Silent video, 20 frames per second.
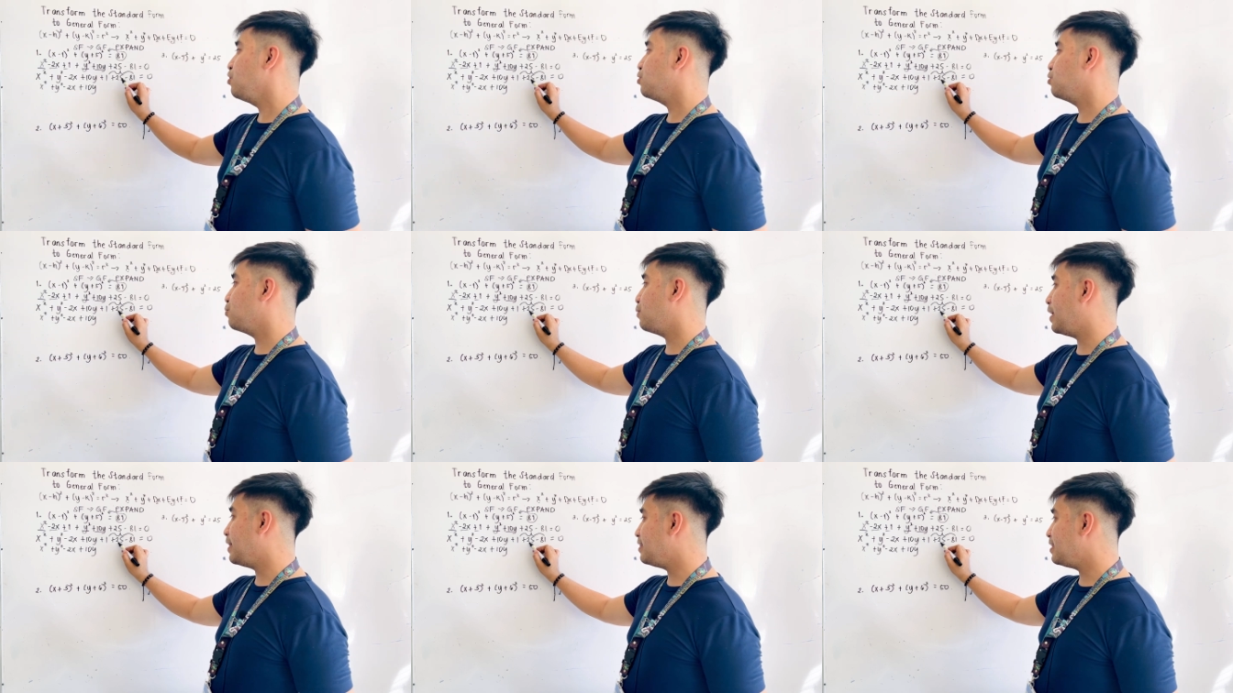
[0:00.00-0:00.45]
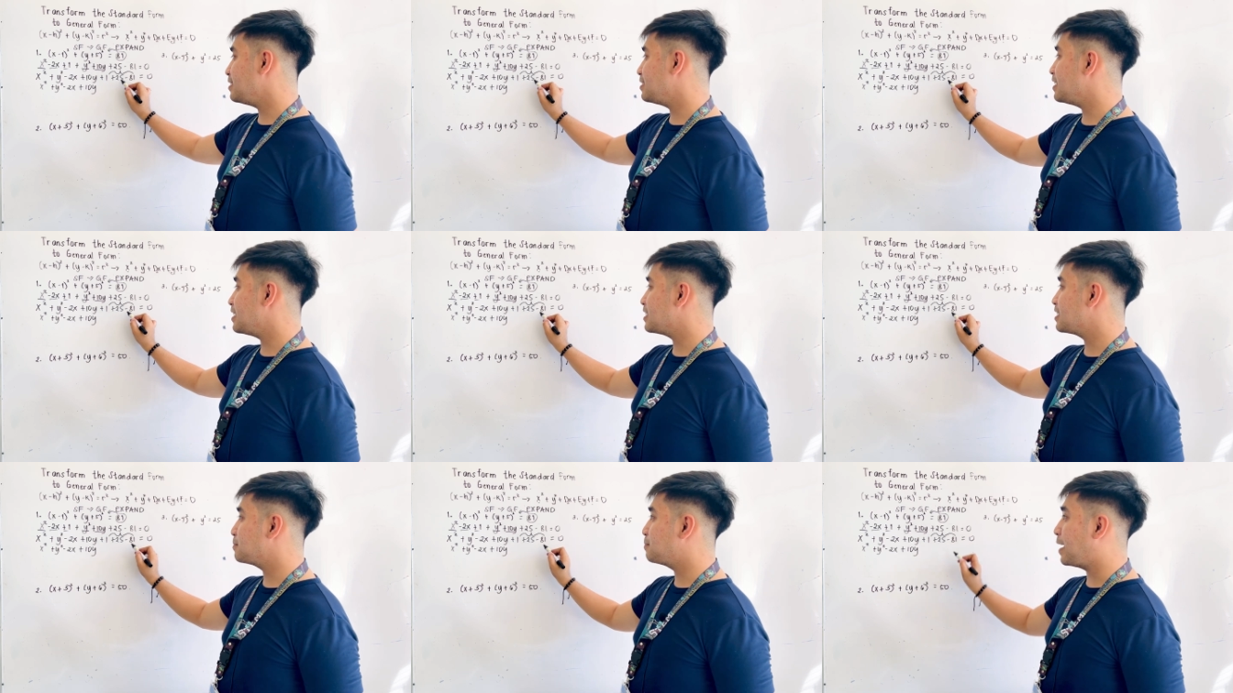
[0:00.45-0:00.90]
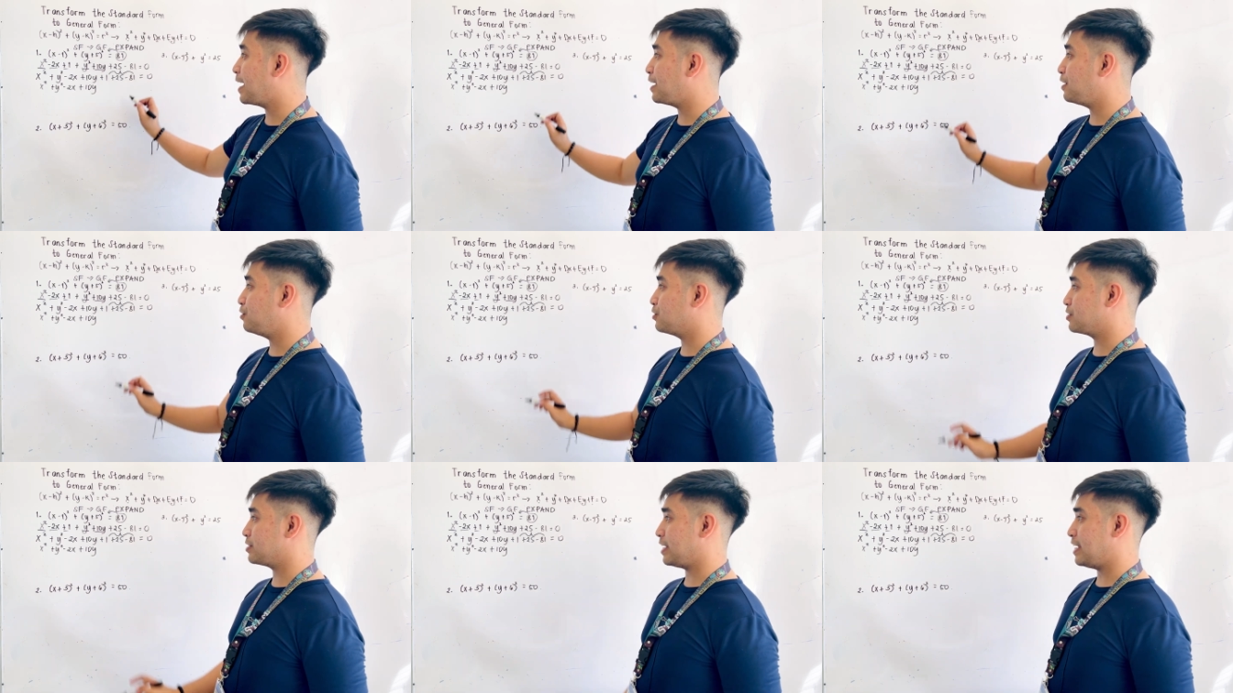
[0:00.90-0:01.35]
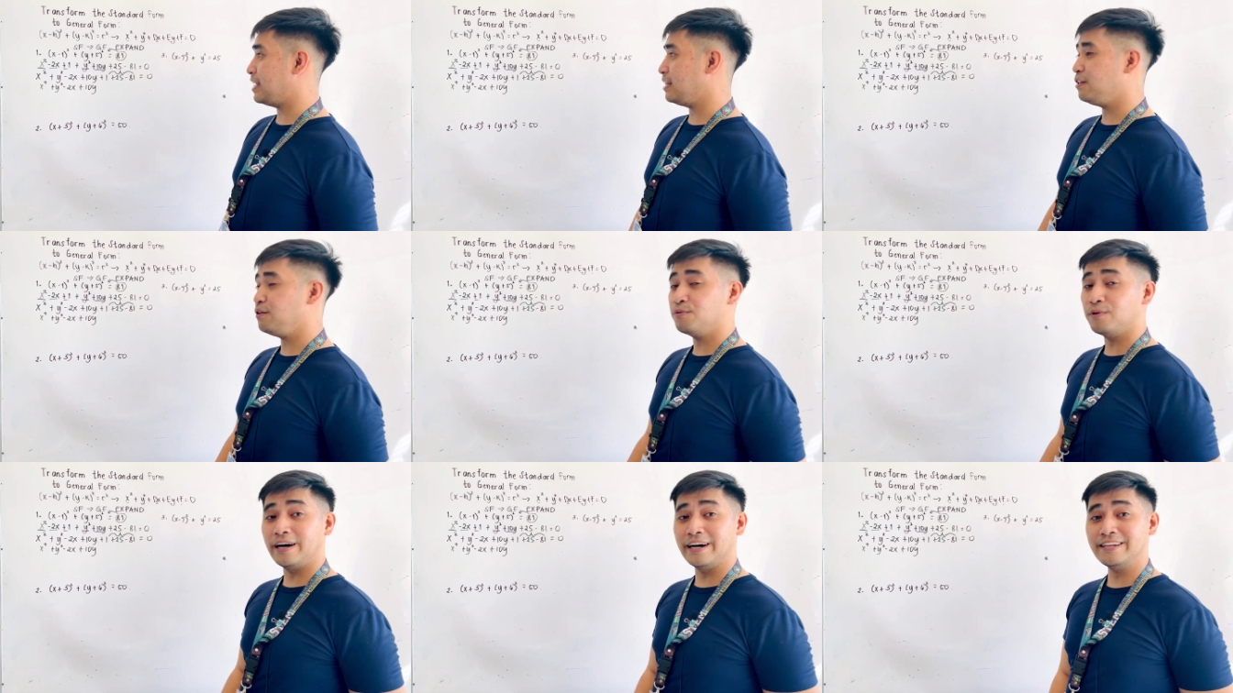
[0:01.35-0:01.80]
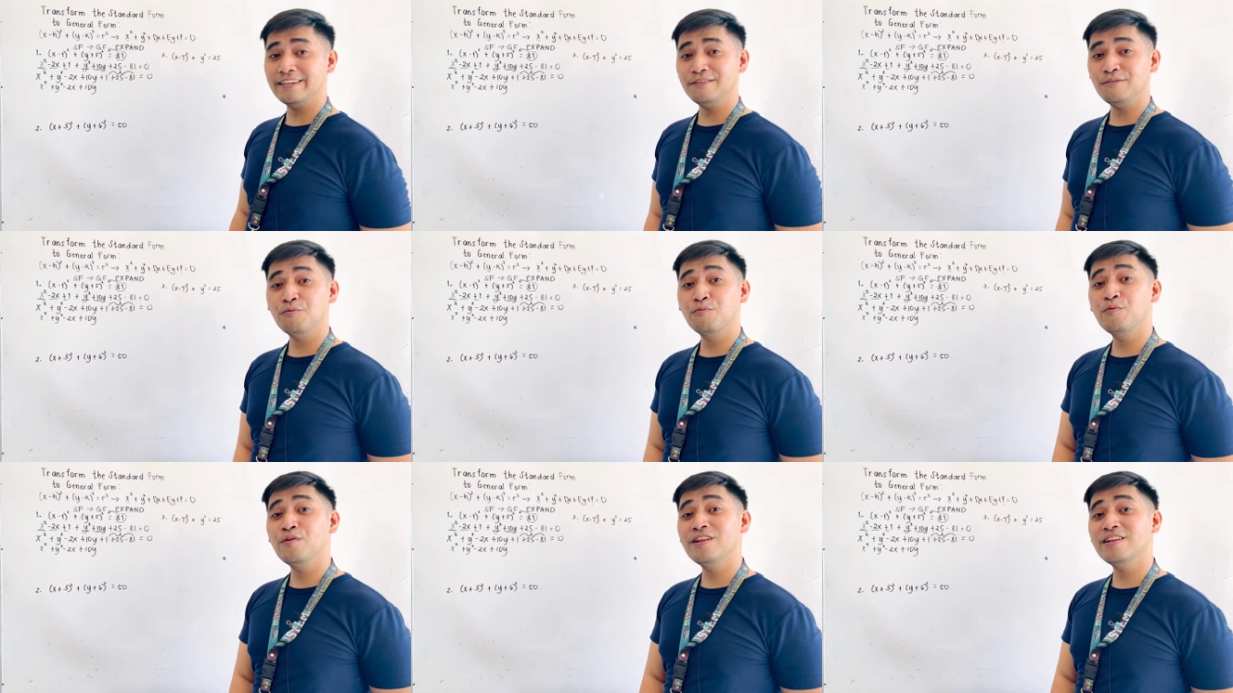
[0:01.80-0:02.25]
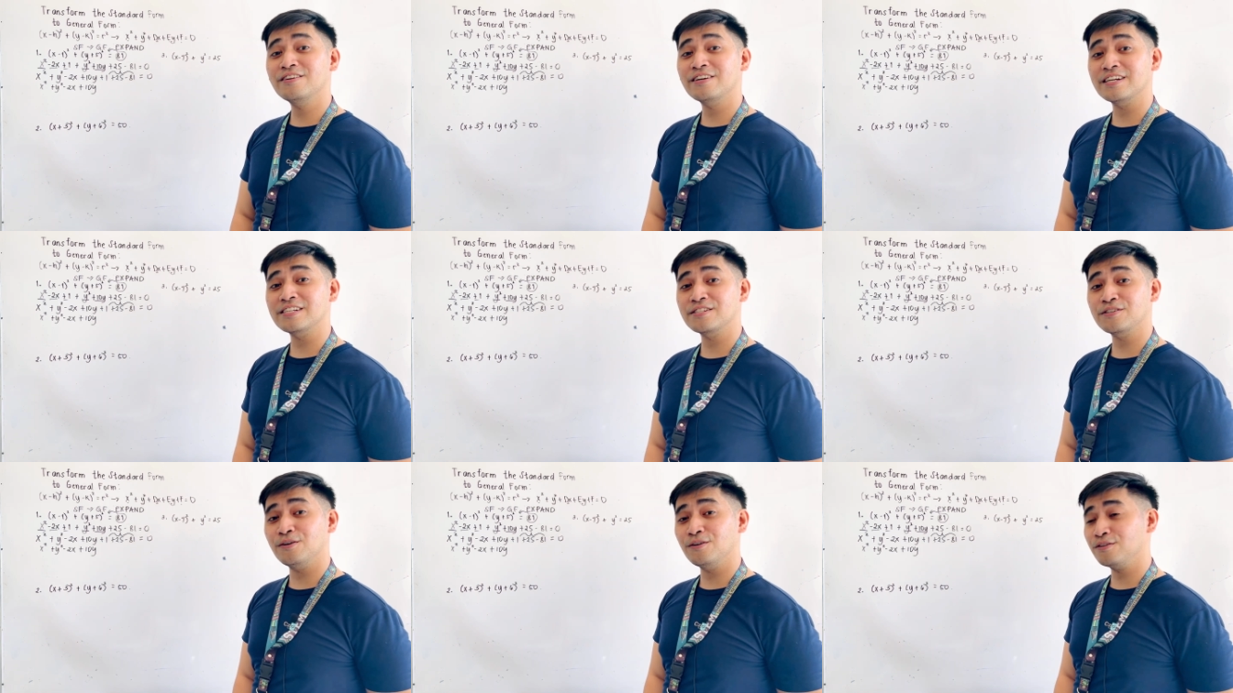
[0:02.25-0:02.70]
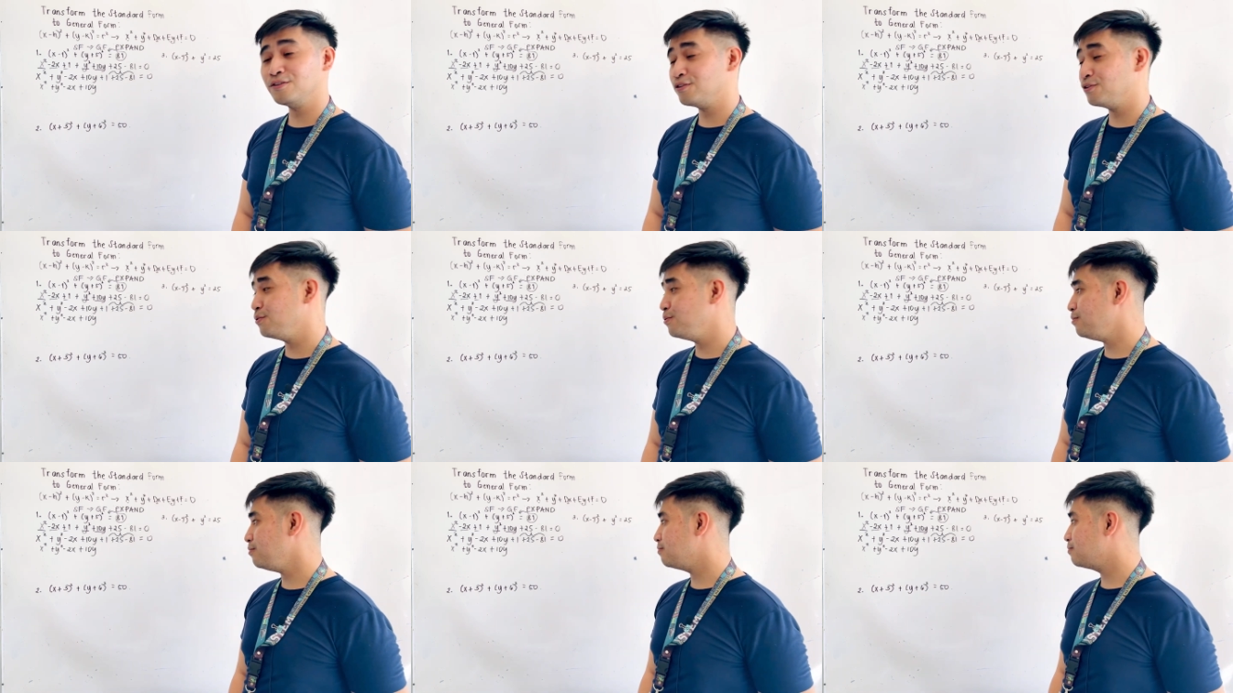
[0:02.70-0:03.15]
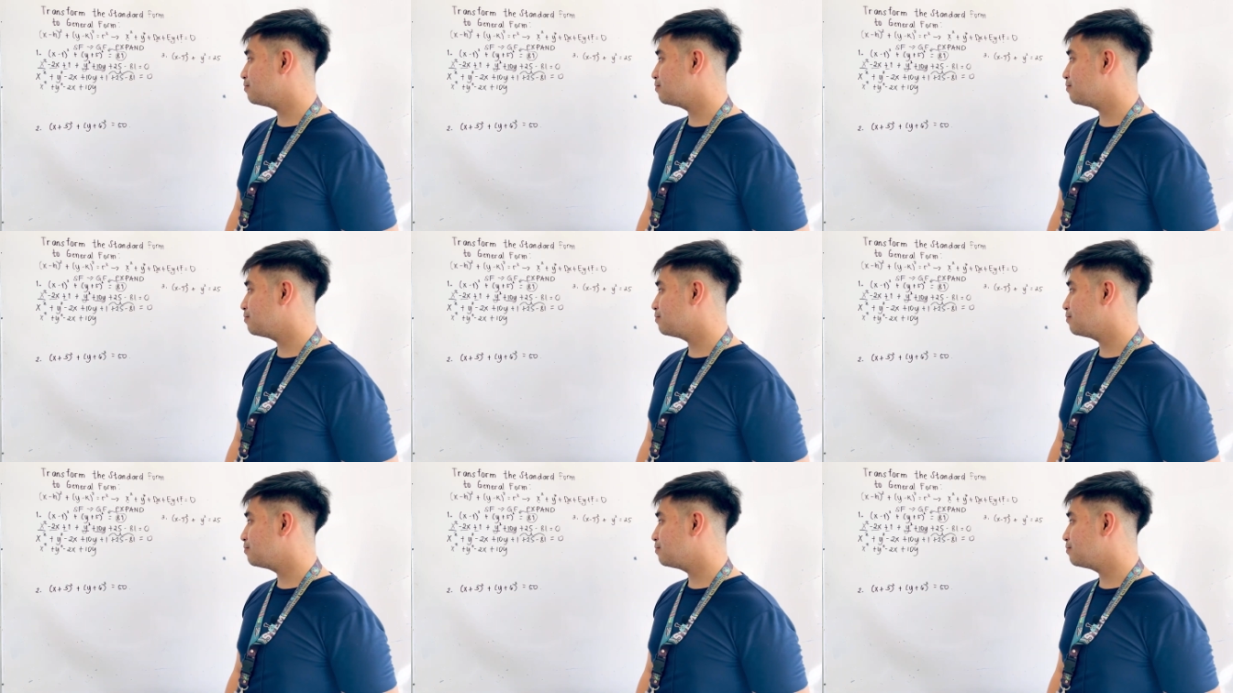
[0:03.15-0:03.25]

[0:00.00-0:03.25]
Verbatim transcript: 26 minus 81 will result to